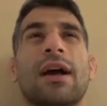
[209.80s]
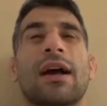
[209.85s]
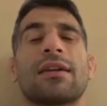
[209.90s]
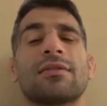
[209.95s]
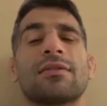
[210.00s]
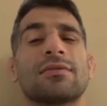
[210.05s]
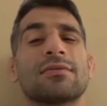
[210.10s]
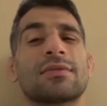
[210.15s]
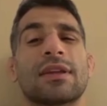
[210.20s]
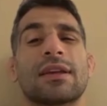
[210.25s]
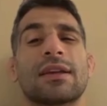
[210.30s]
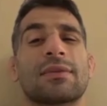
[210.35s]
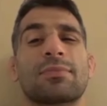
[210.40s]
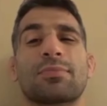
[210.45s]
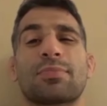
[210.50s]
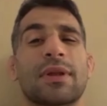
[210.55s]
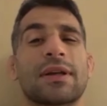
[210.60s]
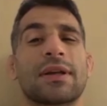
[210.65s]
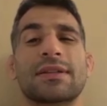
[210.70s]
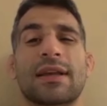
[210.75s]
I don't think
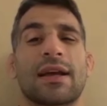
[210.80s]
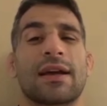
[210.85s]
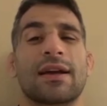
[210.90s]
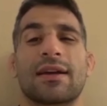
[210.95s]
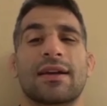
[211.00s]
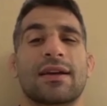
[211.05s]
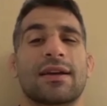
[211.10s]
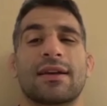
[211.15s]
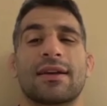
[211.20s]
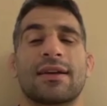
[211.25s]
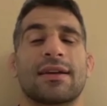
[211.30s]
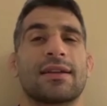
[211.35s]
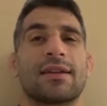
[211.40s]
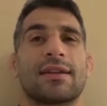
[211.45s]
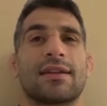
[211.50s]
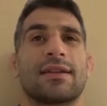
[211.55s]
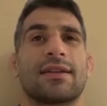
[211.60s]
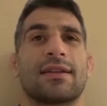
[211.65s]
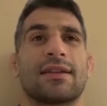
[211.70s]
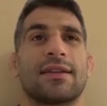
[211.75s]
it plays
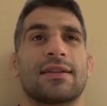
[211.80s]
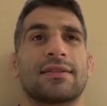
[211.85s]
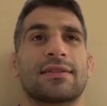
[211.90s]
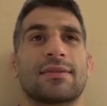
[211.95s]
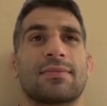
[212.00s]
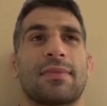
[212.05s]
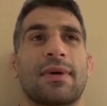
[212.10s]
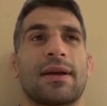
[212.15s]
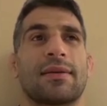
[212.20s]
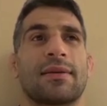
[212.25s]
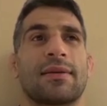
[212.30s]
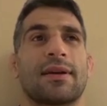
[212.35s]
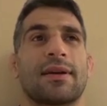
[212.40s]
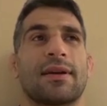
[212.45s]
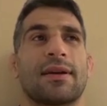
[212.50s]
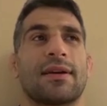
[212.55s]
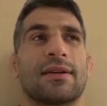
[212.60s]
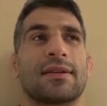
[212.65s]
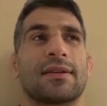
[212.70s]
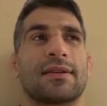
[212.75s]
into my
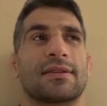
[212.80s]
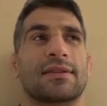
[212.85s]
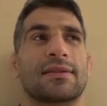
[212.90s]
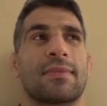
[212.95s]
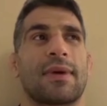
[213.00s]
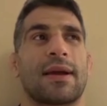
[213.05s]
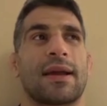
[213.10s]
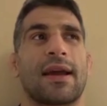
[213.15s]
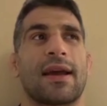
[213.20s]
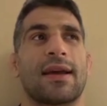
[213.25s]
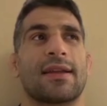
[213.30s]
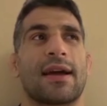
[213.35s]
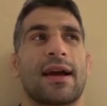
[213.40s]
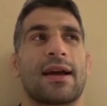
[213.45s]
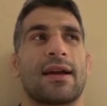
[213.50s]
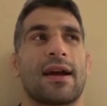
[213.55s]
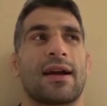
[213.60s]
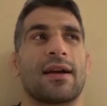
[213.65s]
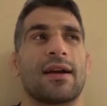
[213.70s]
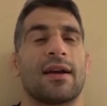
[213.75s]
head.
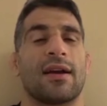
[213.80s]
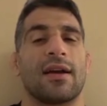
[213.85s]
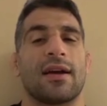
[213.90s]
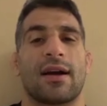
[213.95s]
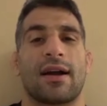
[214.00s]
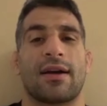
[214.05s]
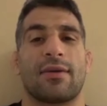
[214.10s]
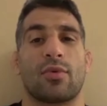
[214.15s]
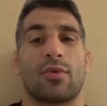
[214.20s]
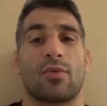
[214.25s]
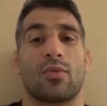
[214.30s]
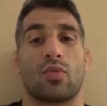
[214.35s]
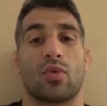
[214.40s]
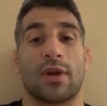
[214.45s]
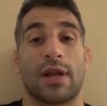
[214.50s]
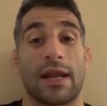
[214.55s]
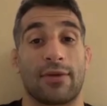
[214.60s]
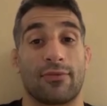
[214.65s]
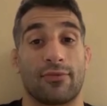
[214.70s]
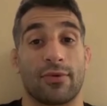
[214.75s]

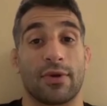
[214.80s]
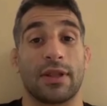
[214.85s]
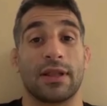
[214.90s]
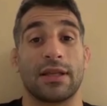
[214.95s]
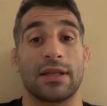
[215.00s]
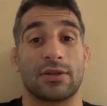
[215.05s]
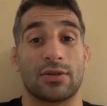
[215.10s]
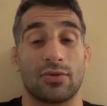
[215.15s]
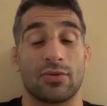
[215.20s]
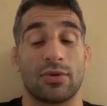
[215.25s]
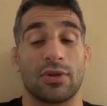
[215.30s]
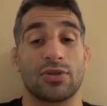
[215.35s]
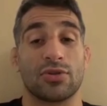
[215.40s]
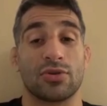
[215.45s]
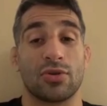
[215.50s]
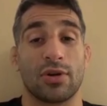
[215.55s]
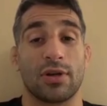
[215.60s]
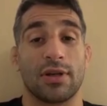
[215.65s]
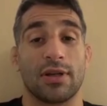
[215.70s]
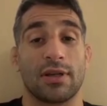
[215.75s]
What I really do
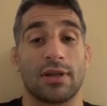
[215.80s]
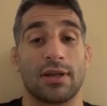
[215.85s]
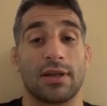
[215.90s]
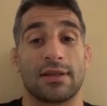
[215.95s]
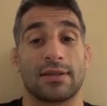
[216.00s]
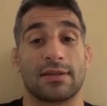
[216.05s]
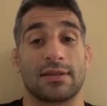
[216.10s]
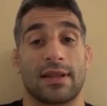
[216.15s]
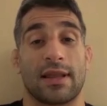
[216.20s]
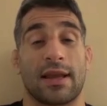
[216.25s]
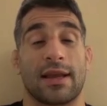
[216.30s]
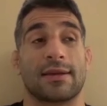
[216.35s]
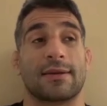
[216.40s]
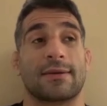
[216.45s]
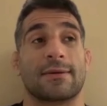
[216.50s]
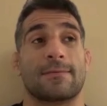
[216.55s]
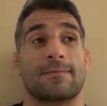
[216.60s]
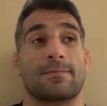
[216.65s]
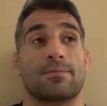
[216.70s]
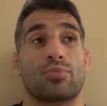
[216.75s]
enjoy is like
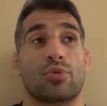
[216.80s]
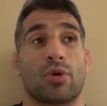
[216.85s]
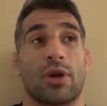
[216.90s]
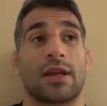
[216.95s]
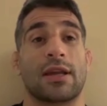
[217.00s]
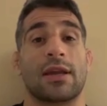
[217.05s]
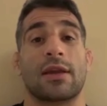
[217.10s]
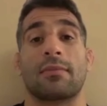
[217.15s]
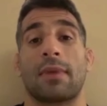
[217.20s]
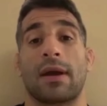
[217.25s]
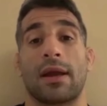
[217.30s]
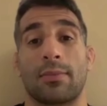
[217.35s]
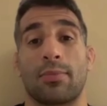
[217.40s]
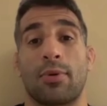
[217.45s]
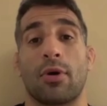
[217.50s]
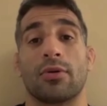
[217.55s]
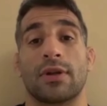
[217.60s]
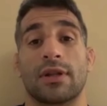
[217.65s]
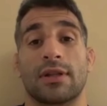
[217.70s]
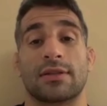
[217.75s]
breaking my
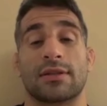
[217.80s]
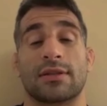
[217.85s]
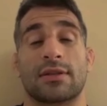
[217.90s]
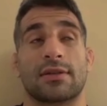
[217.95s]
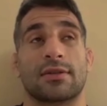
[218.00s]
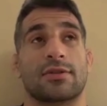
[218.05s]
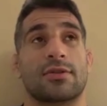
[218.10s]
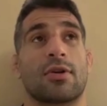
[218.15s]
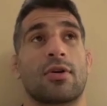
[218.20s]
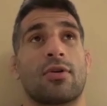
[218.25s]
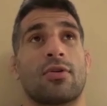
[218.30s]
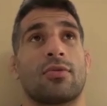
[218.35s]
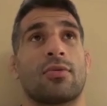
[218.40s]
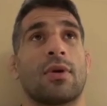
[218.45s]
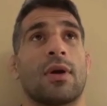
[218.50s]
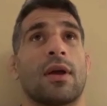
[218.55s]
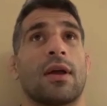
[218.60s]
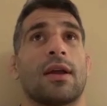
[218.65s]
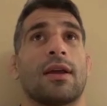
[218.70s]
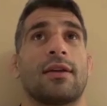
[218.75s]
opponents. So
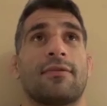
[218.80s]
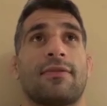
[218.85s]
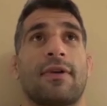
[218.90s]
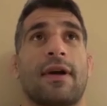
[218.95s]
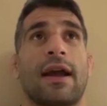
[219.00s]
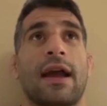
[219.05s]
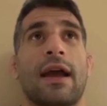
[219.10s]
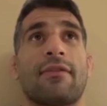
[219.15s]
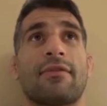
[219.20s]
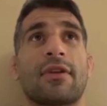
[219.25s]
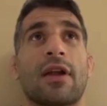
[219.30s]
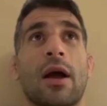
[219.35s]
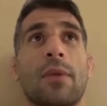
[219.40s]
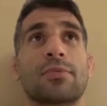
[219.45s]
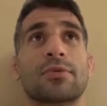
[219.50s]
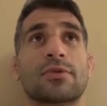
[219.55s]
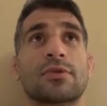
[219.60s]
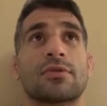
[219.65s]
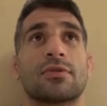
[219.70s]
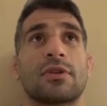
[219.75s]
if I have an
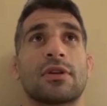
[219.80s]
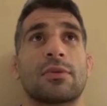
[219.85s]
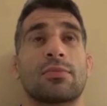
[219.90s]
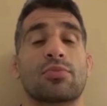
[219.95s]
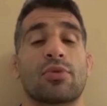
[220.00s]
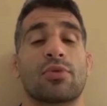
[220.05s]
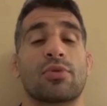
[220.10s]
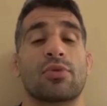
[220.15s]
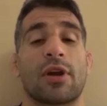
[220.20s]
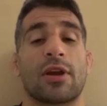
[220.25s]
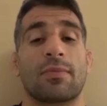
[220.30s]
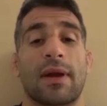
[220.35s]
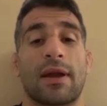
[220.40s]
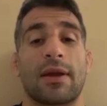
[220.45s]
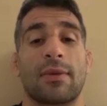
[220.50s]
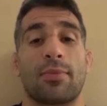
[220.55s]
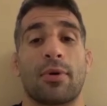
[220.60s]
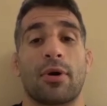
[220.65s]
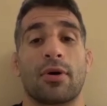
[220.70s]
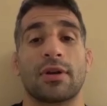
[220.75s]
opportunity to break
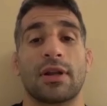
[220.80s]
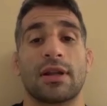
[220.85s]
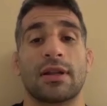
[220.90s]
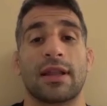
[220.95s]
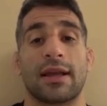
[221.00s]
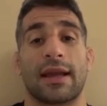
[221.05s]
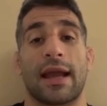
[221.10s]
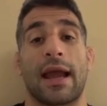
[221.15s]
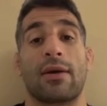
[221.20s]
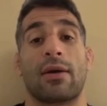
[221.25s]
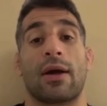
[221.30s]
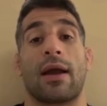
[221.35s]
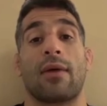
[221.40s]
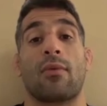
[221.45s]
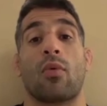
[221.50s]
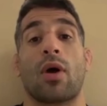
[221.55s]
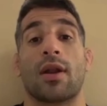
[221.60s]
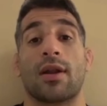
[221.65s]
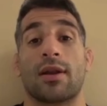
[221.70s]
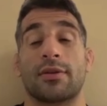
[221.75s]
my opponent, like I
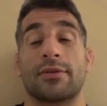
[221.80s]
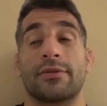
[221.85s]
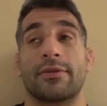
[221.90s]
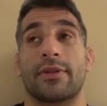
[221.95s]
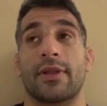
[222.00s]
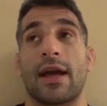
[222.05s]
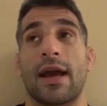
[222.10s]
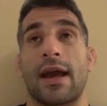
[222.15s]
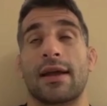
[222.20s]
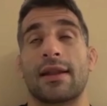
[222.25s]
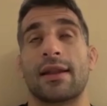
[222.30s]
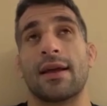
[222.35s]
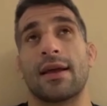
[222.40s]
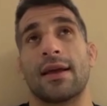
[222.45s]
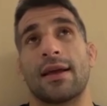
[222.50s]
want to do that.